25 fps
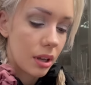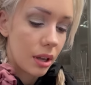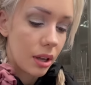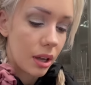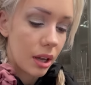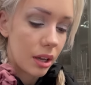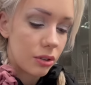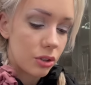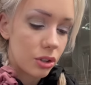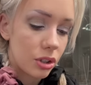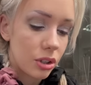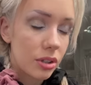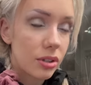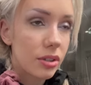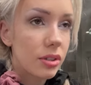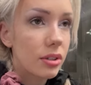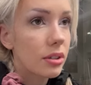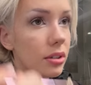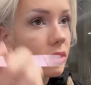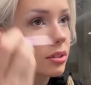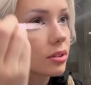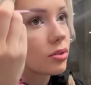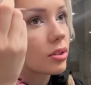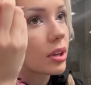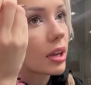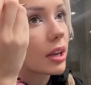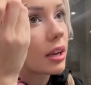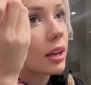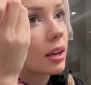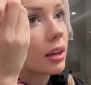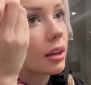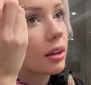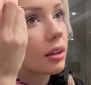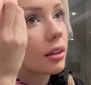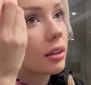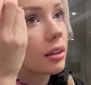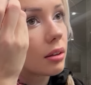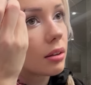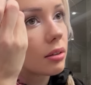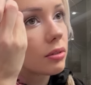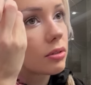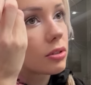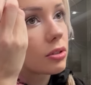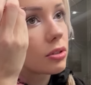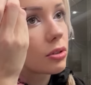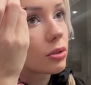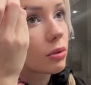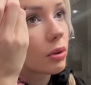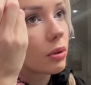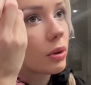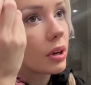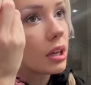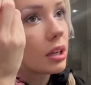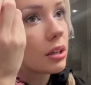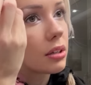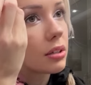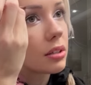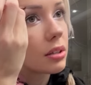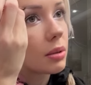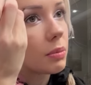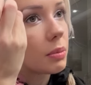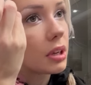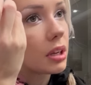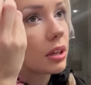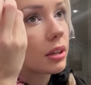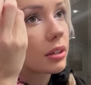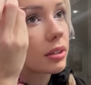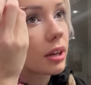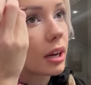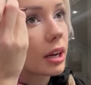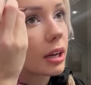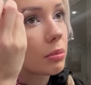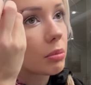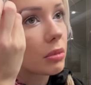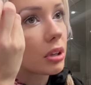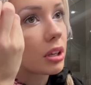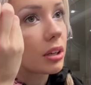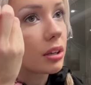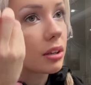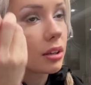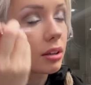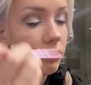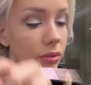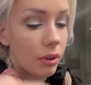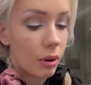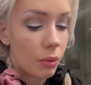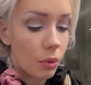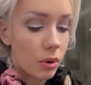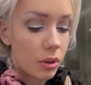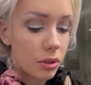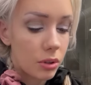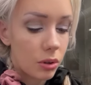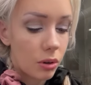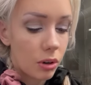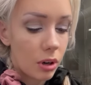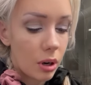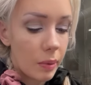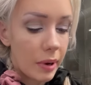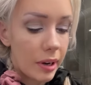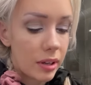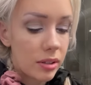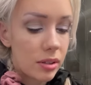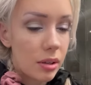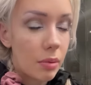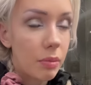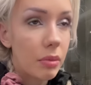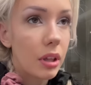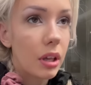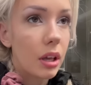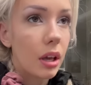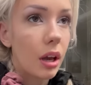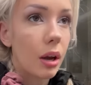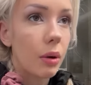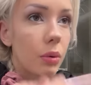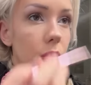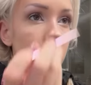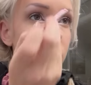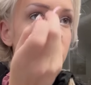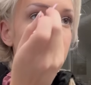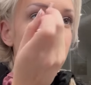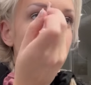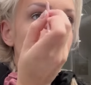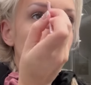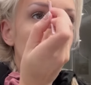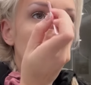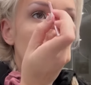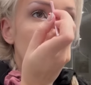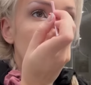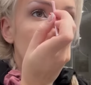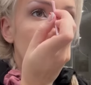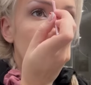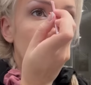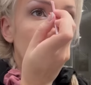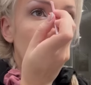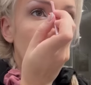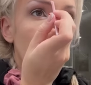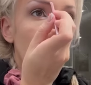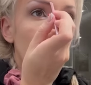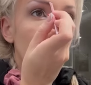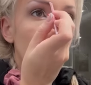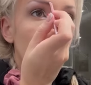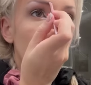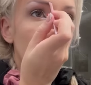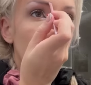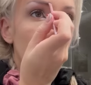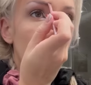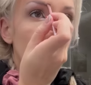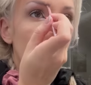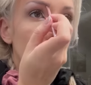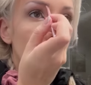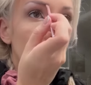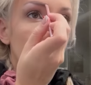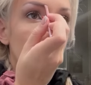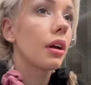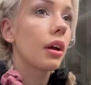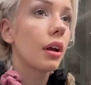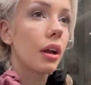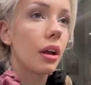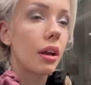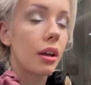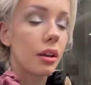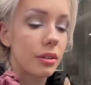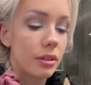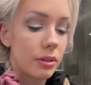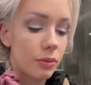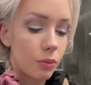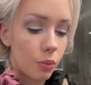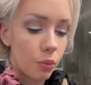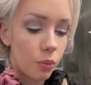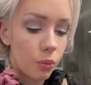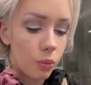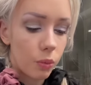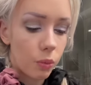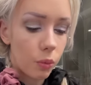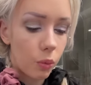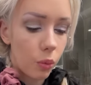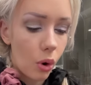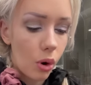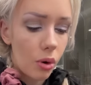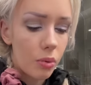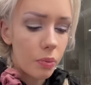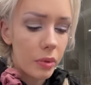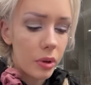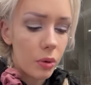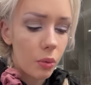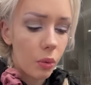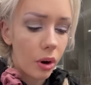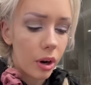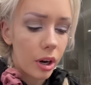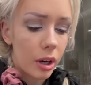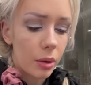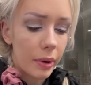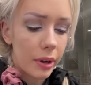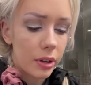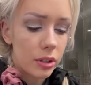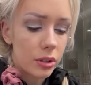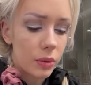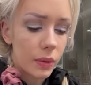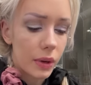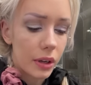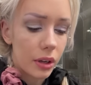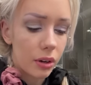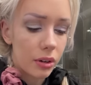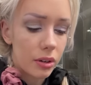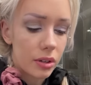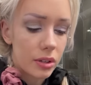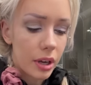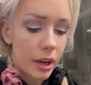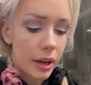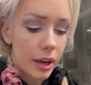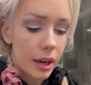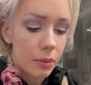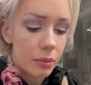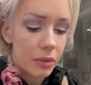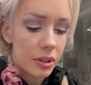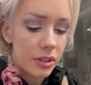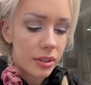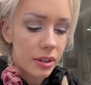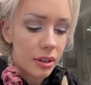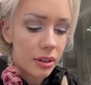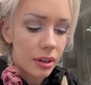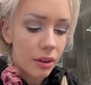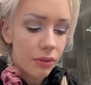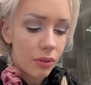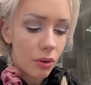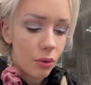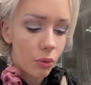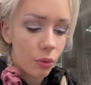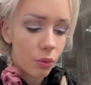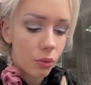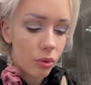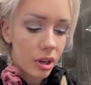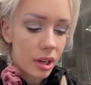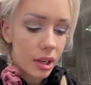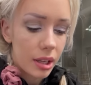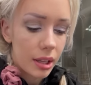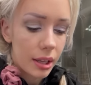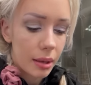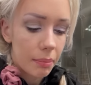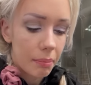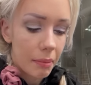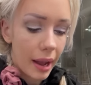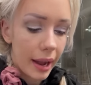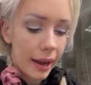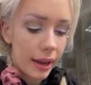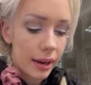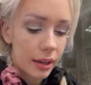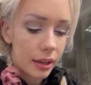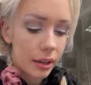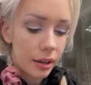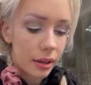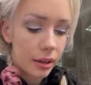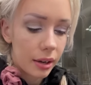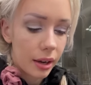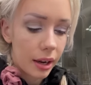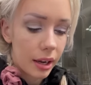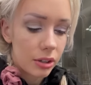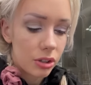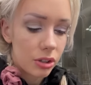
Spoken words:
and just saying screw it to being timely. If I want to talk about something, I will do it in my own way. And won't be worried about doing it on time because that never really mattered.